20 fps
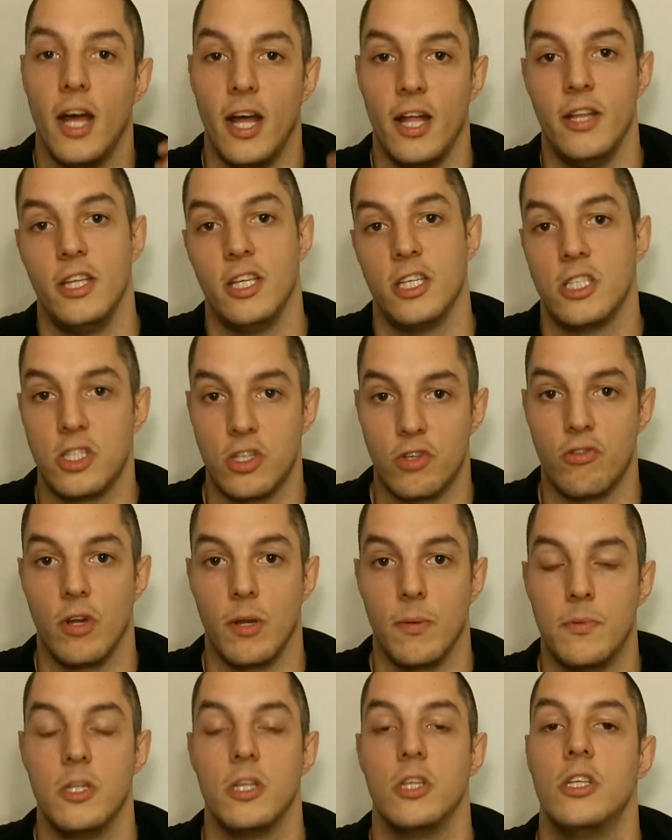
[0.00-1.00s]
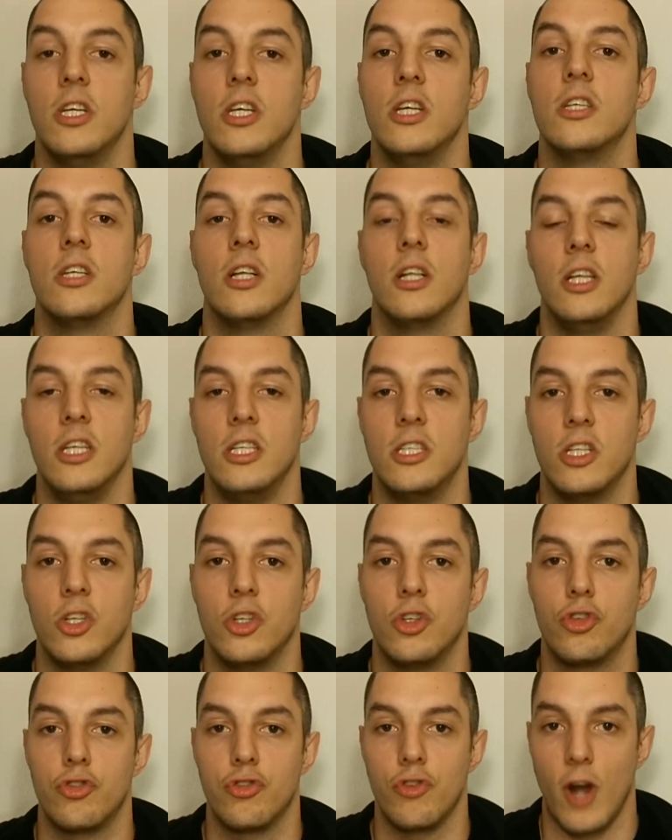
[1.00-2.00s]
and this script. She is at least
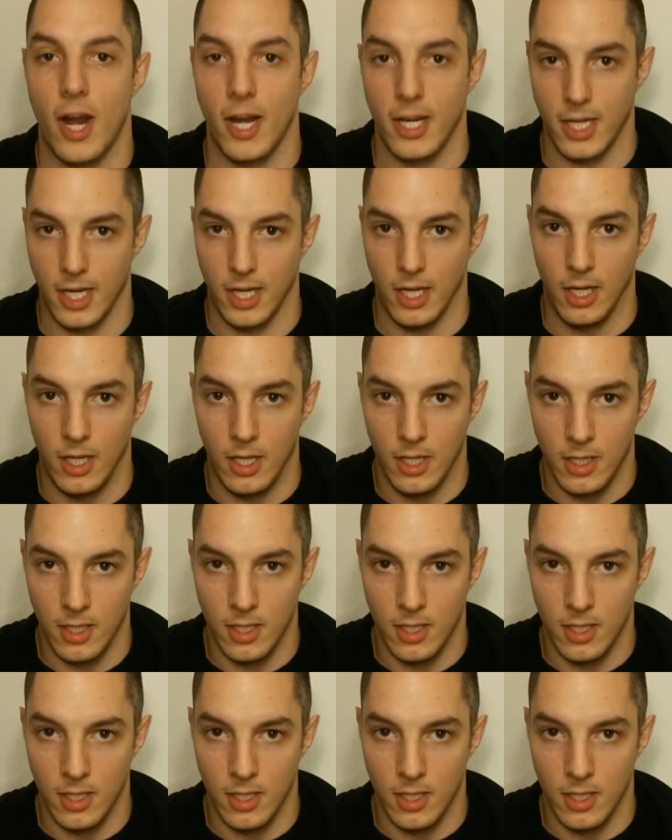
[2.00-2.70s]
trying.